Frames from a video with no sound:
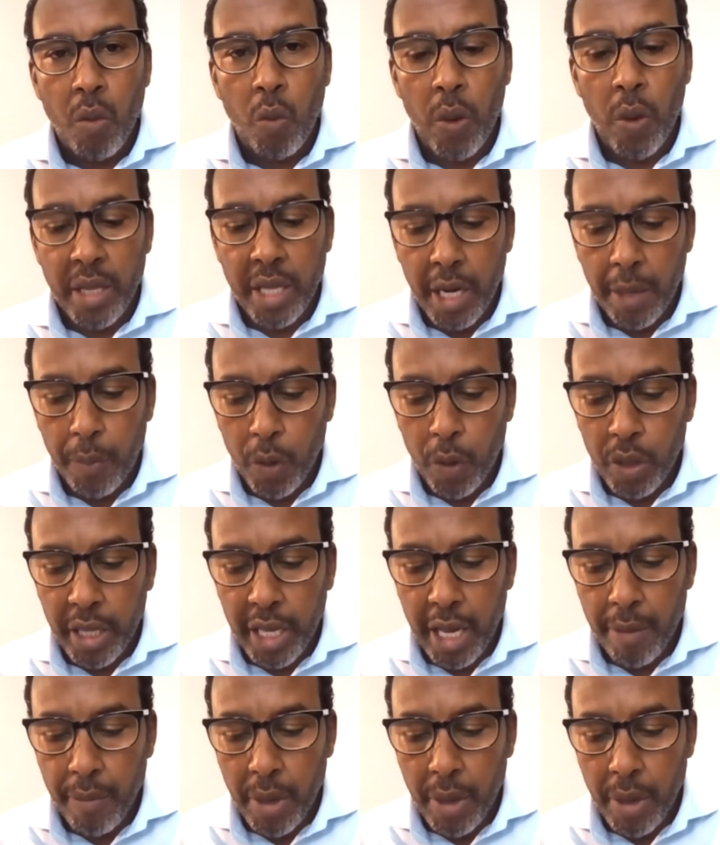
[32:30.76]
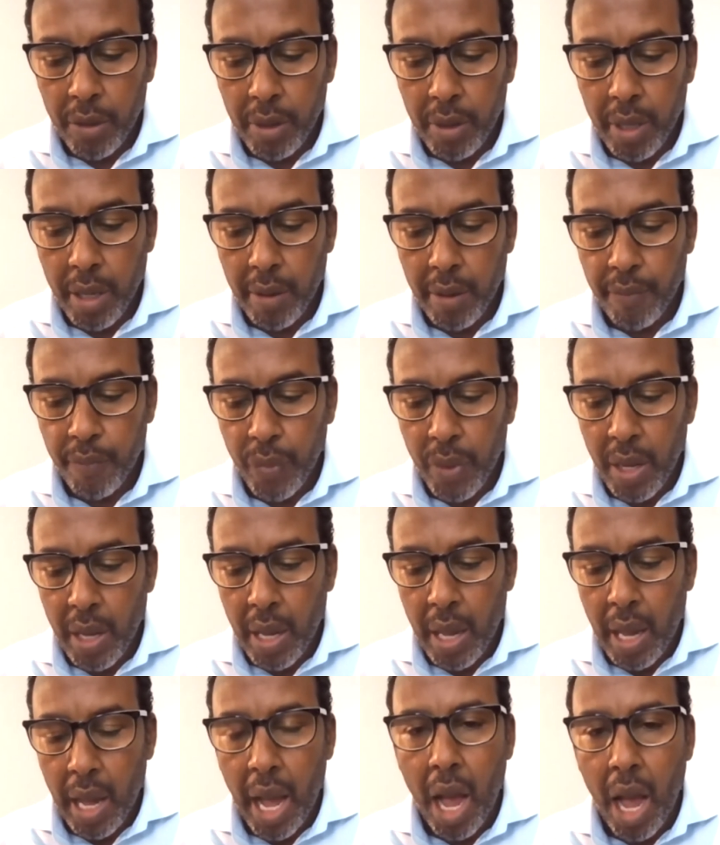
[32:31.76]
When the report came out,
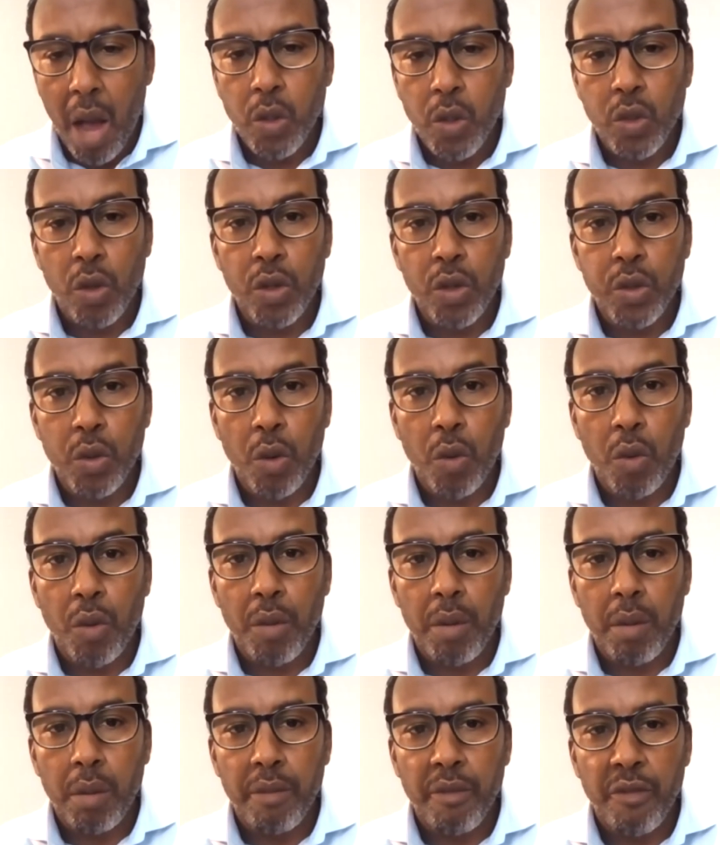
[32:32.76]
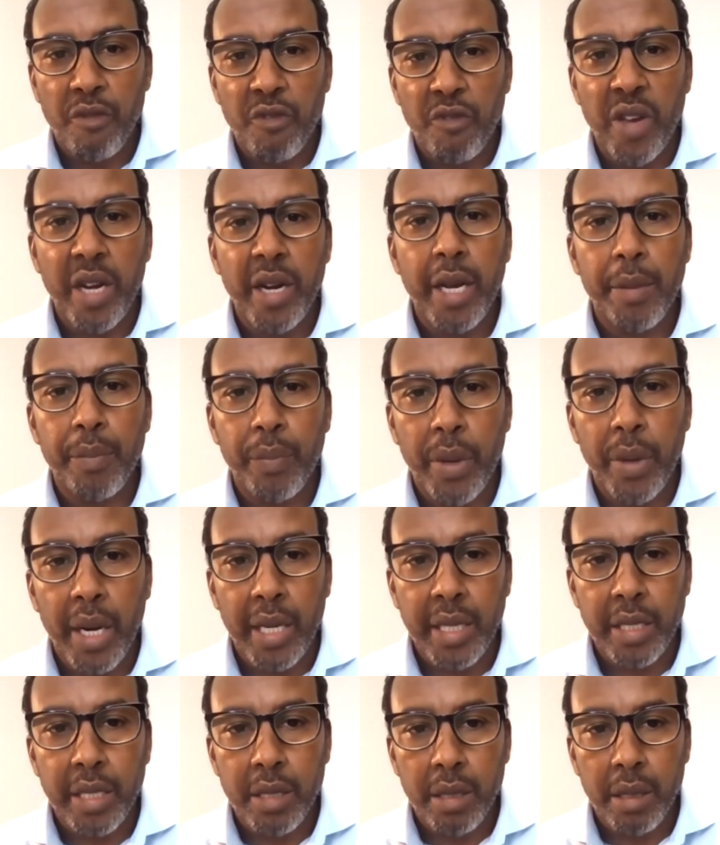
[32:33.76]
I was also very
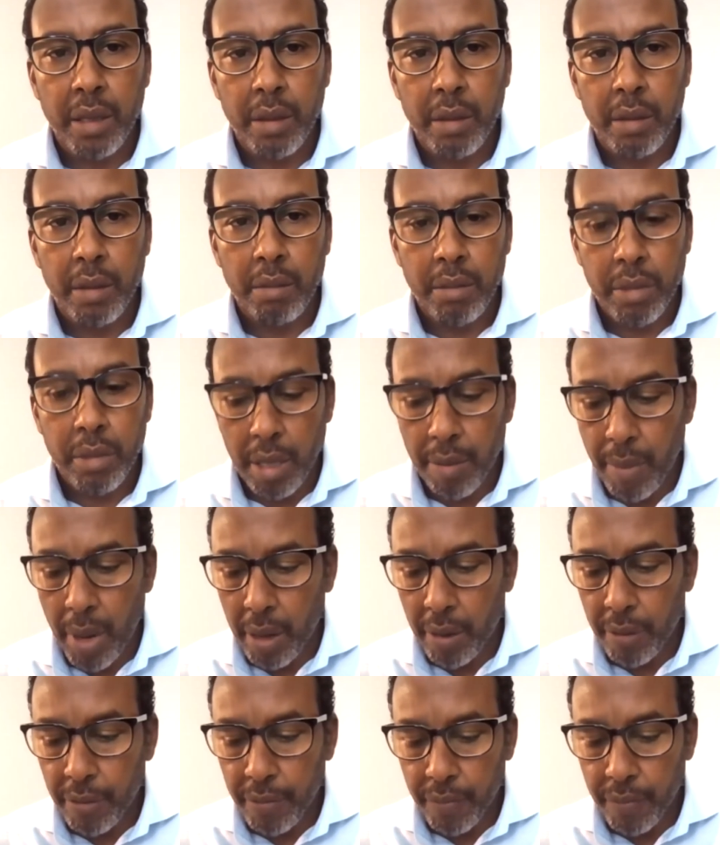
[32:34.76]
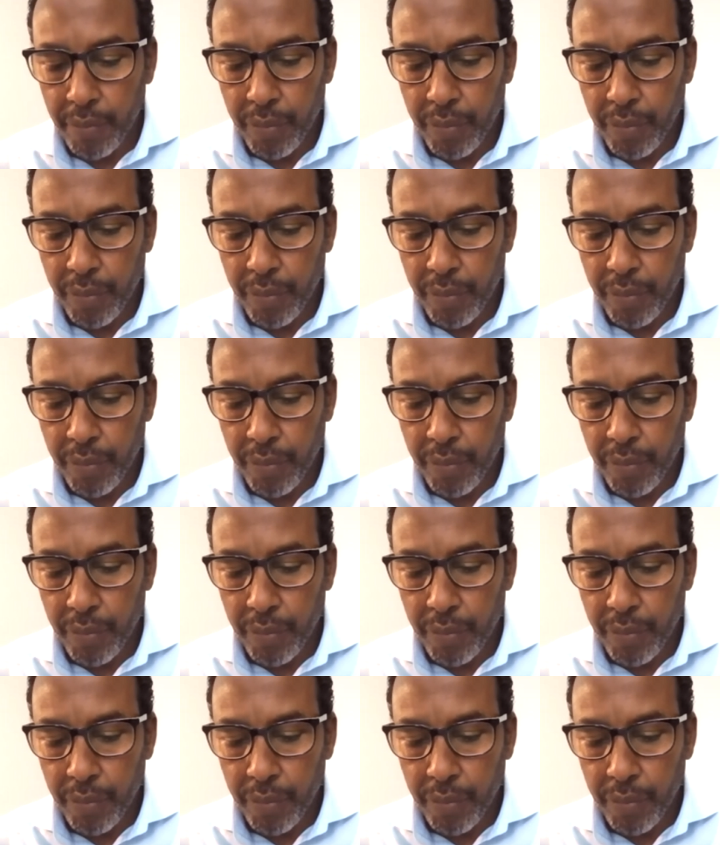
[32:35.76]
impressed somehow,